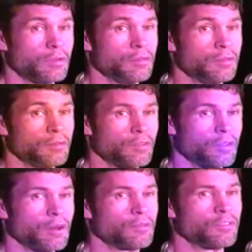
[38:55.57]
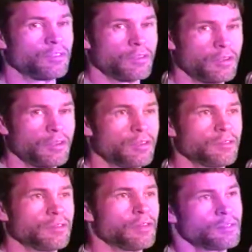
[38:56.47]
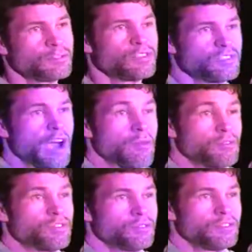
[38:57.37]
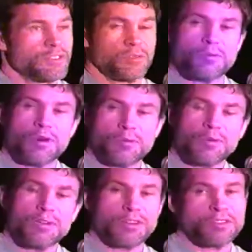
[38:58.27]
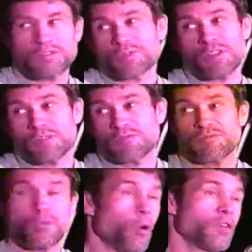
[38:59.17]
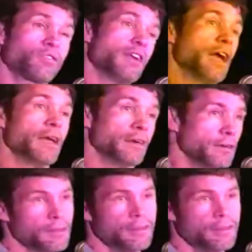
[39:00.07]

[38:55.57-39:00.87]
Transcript: You know, so that was, you know, there was this opportunity. It's like, well, what are you going to do on the 4th day?